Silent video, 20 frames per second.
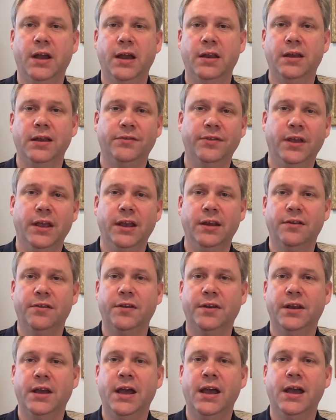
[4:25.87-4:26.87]
And at the end of
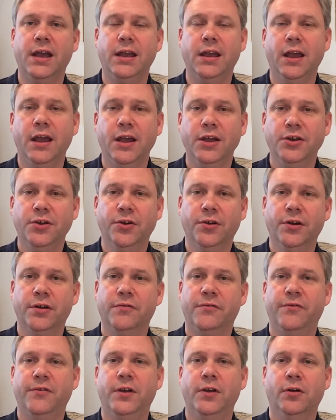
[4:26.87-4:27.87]
the day, you're going
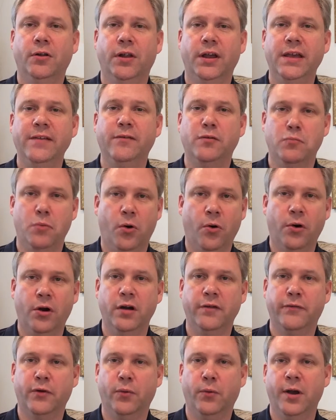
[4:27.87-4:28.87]
to feel even more
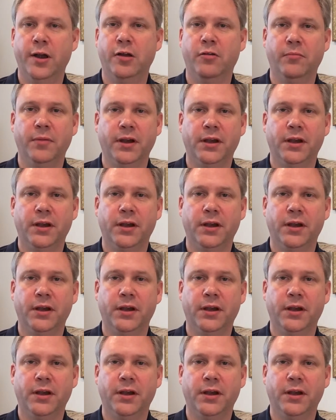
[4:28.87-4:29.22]
overwhelmed,